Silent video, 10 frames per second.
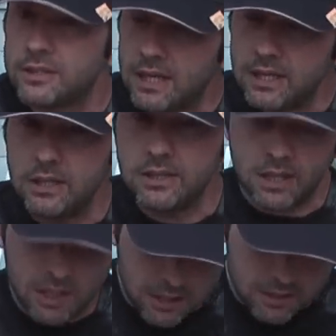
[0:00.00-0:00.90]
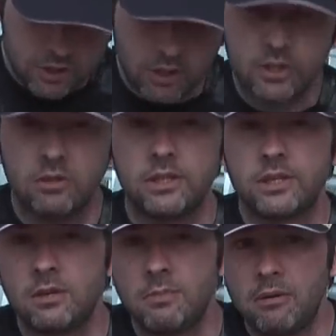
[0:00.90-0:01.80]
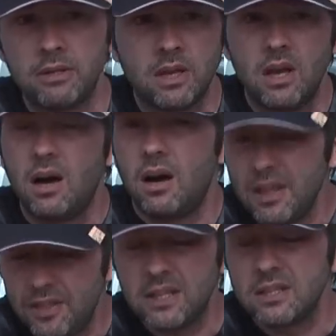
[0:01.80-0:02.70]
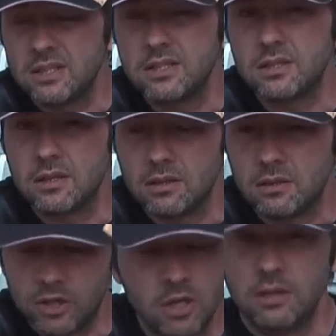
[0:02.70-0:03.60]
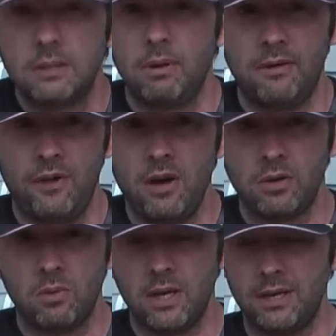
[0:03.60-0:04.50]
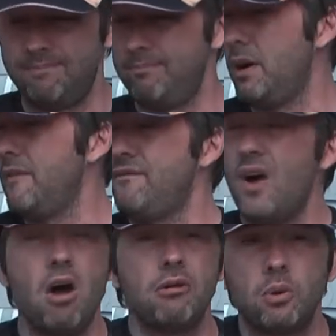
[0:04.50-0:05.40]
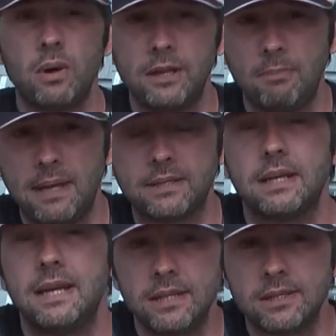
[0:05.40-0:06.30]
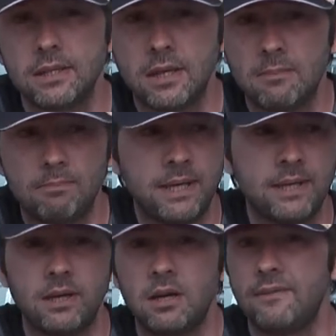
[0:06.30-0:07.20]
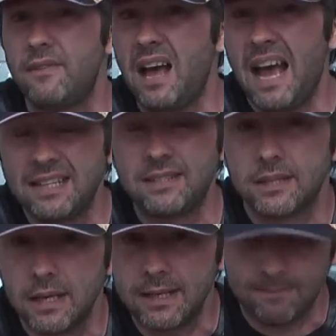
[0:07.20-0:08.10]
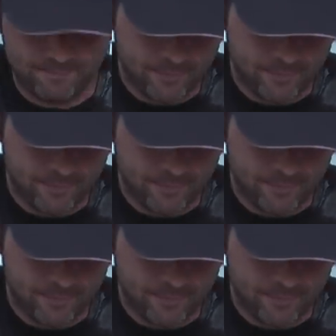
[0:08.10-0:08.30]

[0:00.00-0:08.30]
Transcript: Take it as it is, judge it on its own merits. I think this is certainly by far and away the best Innis and Gunn beer that I've had to date.